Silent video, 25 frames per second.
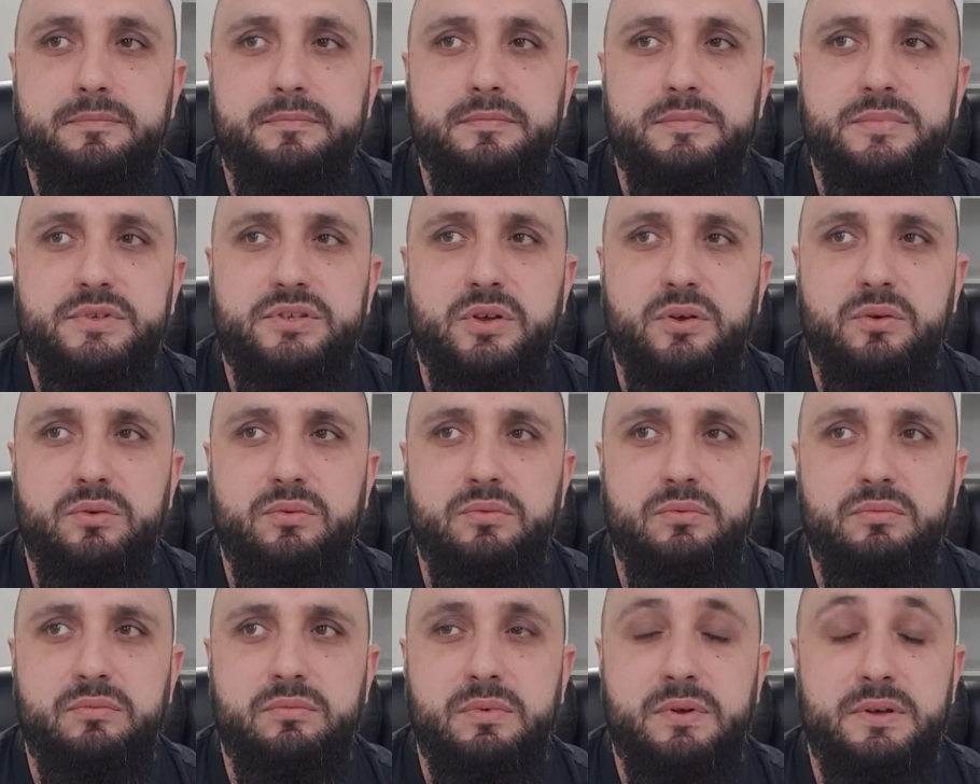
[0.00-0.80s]

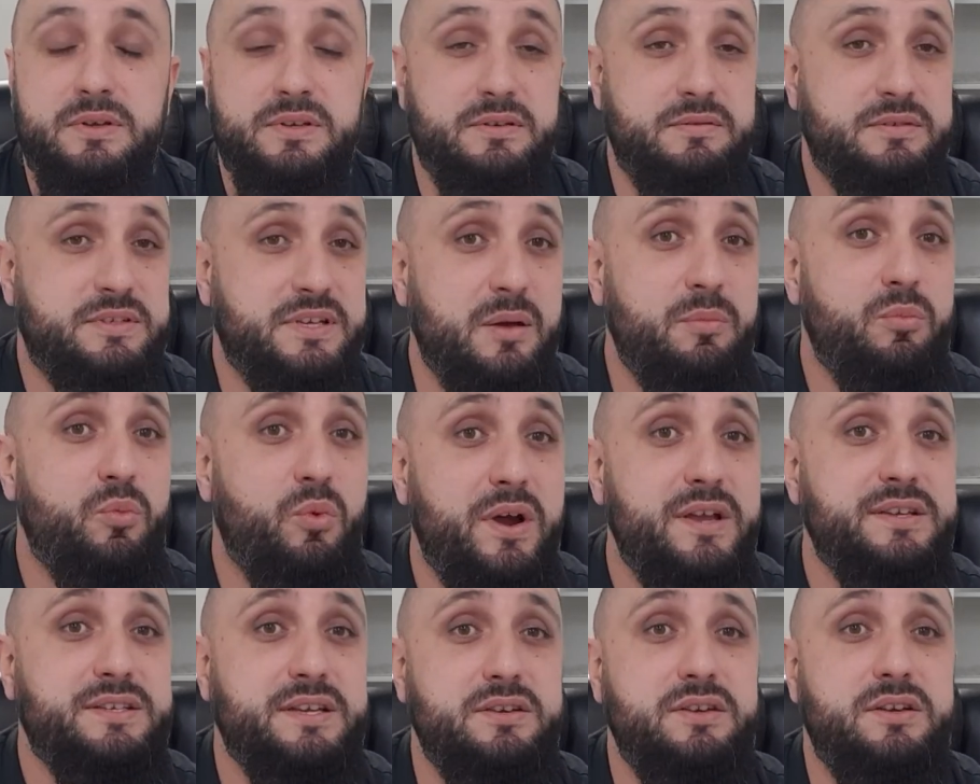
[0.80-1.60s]
So some
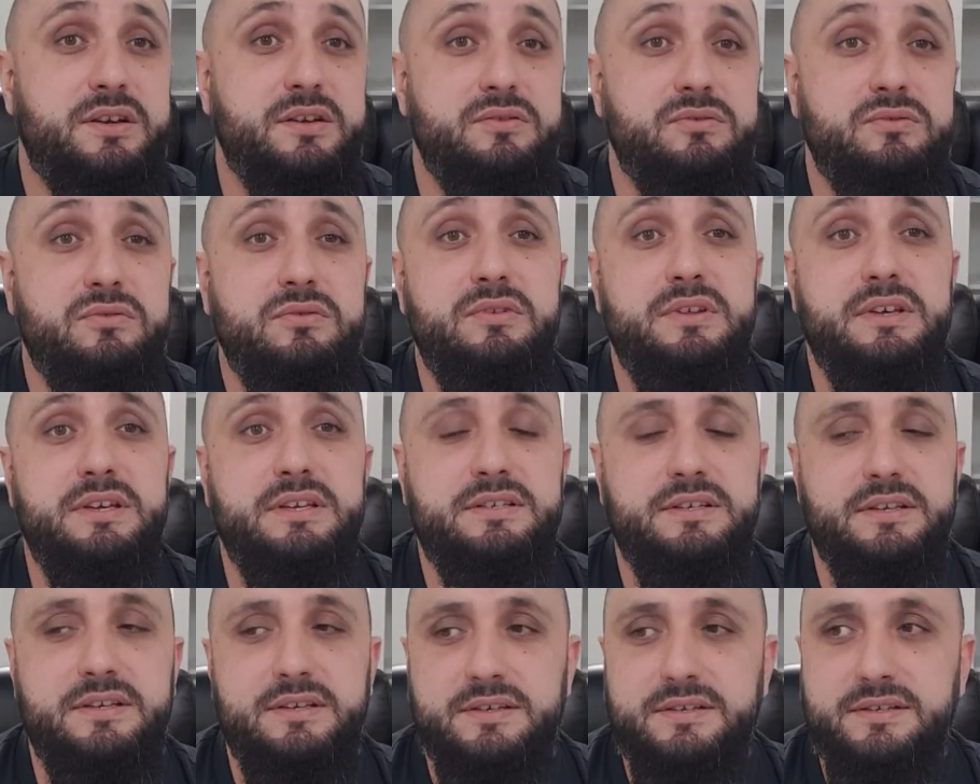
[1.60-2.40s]
ways that you can do
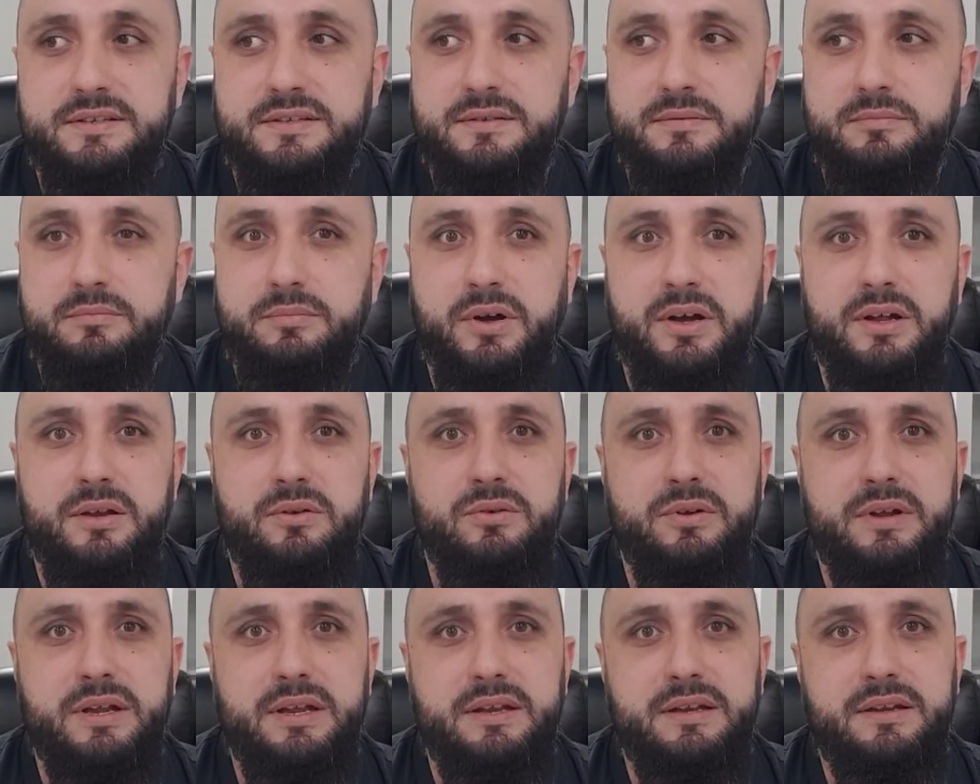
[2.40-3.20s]
this is by
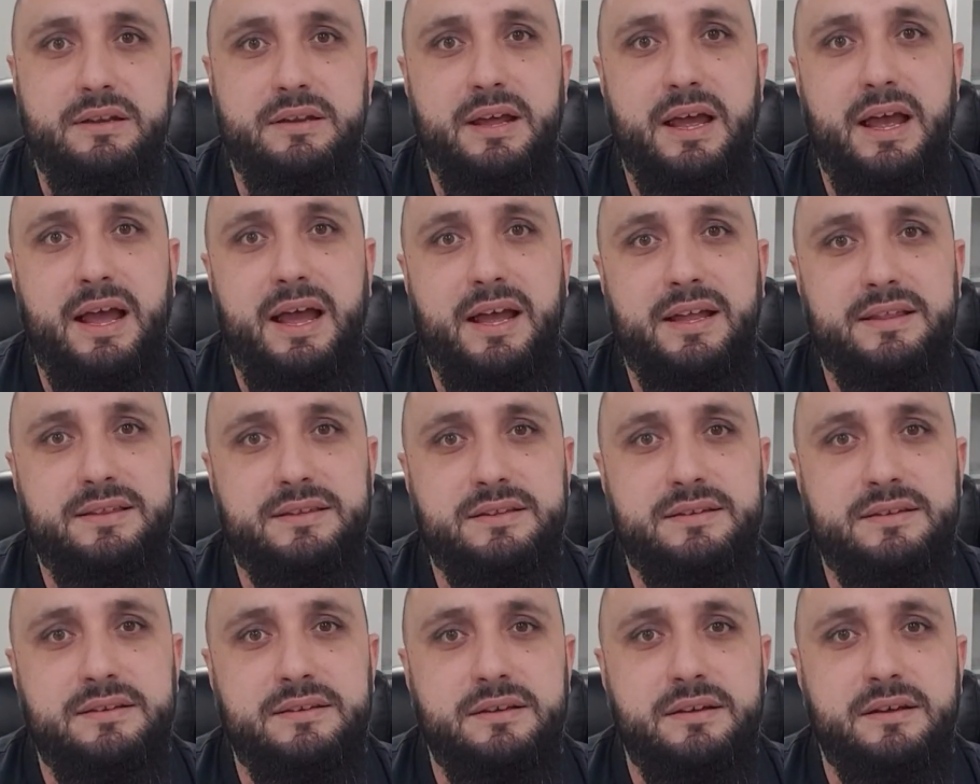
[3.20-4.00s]
looking
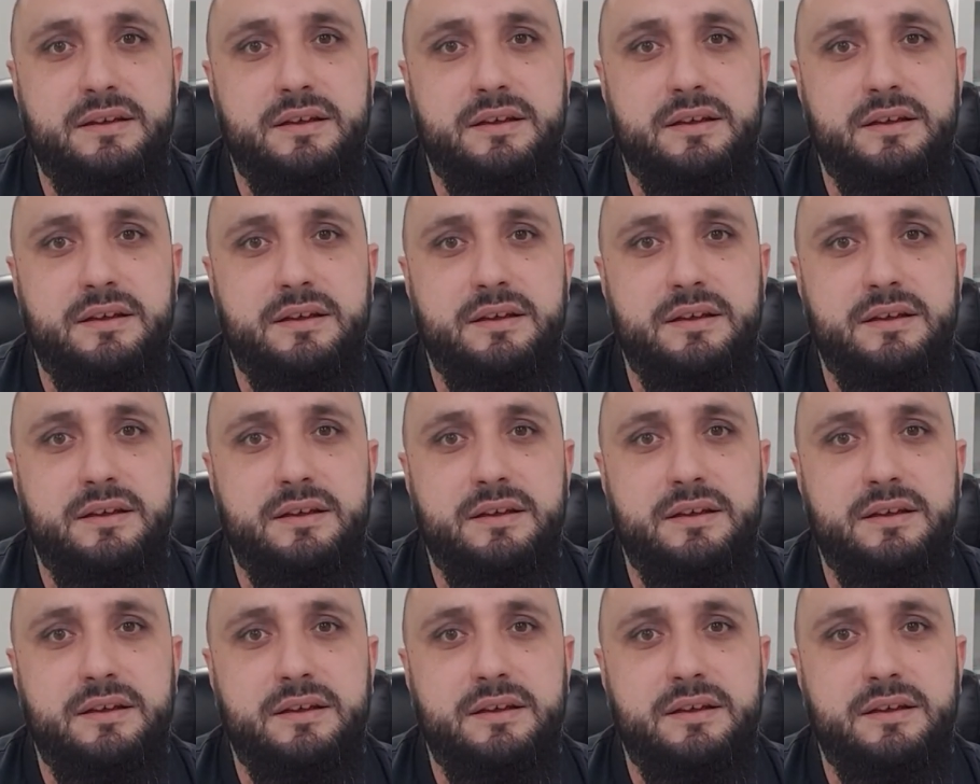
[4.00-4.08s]
at,